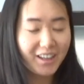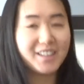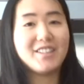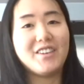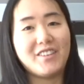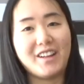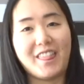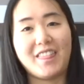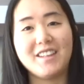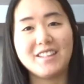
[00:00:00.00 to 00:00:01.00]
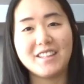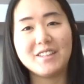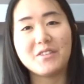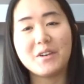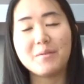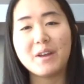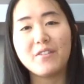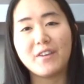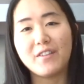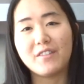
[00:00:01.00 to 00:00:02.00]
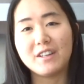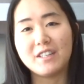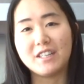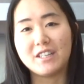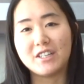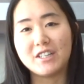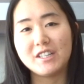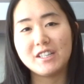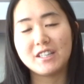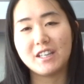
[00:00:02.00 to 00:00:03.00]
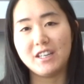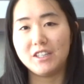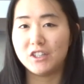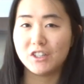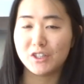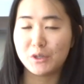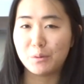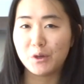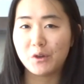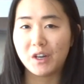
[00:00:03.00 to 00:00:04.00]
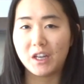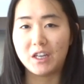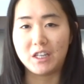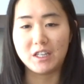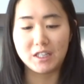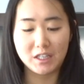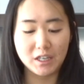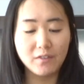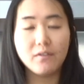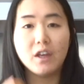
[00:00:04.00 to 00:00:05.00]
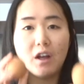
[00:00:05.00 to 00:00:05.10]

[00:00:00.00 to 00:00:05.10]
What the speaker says: So this is one of my favorite dinners. It's just super quick and easy.